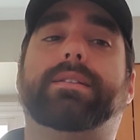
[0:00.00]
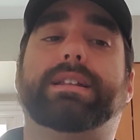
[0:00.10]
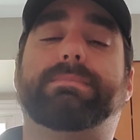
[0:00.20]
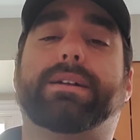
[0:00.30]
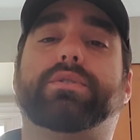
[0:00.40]
The
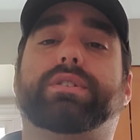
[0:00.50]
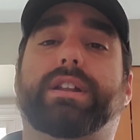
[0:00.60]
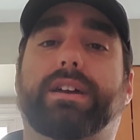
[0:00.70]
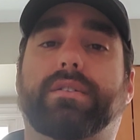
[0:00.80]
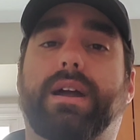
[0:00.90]
inspector's going
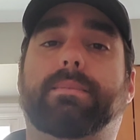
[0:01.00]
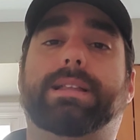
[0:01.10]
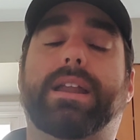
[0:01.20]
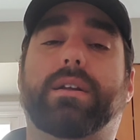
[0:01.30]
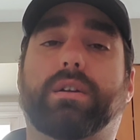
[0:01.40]
to grab a
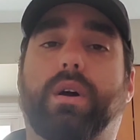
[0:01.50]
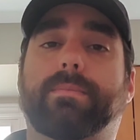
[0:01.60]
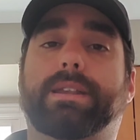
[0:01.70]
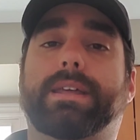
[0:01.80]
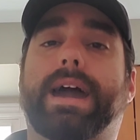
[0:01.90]
ladder, go
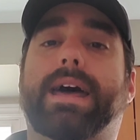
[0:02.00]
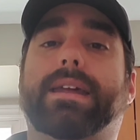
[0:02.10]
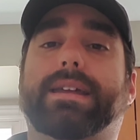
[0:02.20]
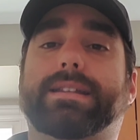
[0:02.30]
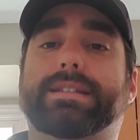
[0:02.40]
up into the
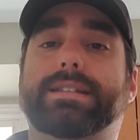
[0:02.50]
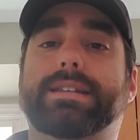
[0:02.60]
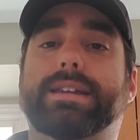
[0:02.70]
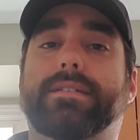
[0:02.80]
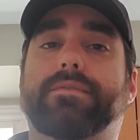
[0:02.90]
attic, and
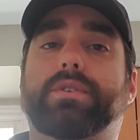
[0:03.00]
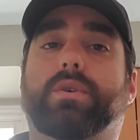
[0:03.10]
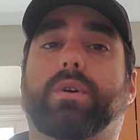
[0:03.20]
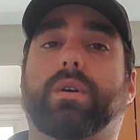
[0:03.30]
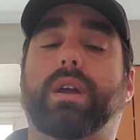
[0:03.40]
see if
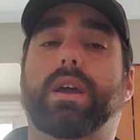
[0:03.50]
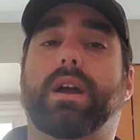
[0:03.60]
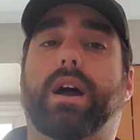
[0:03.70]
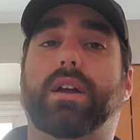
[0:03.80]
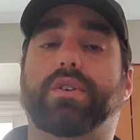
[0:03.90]
your
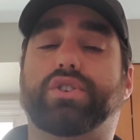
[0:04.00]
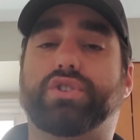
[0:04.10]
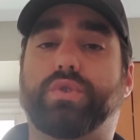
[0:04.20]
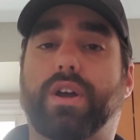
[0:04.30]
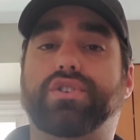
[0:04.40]

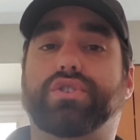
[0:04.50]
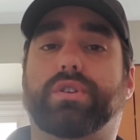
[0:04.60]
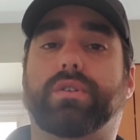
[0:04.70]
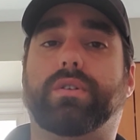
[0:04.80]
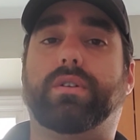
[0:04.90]

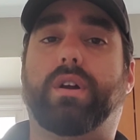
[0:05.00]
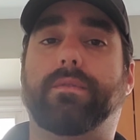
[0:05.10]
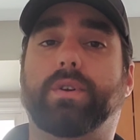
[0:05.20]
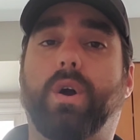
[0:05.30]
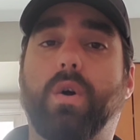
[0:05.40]
structure
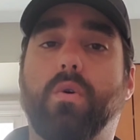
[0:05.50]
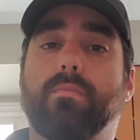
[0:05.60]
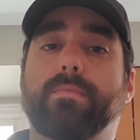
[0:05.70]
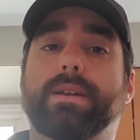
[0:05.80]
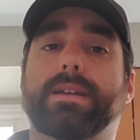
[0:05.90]
of your
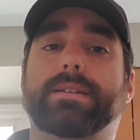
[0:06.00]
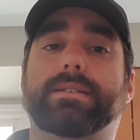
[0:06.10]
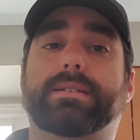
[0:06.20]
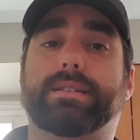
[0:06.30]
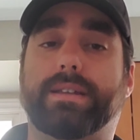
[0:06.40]
home
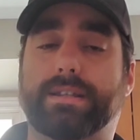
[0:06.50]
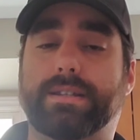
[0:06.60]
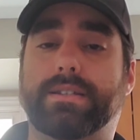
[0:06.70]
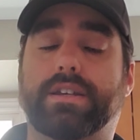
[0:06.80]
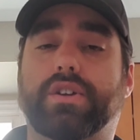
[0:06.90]
is
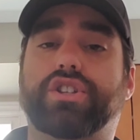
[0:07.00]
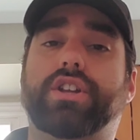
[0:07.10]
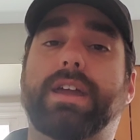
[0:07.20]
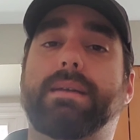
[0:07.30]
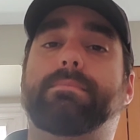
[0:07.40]
in good
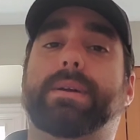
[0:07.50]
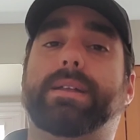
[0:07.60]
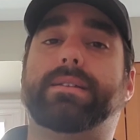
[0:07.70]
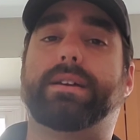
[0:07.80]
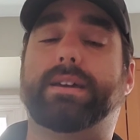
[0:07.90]
shape
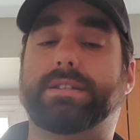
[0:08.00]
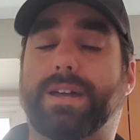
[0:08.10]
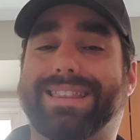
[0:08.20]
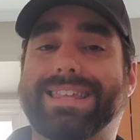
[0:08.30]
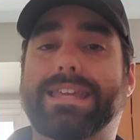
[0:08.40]
and is
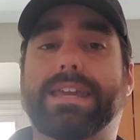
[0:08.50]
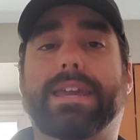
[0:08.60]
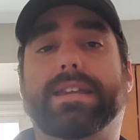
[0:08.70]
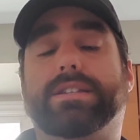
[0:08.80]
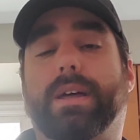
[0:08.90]
not
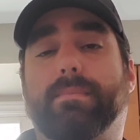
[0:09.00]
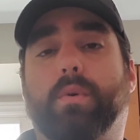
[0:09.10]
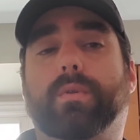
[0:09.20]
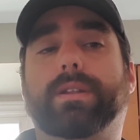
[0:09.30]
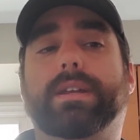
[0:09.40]
leaking and it's not
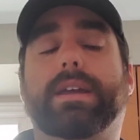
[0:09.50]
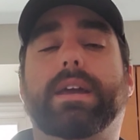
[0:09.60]
moldy.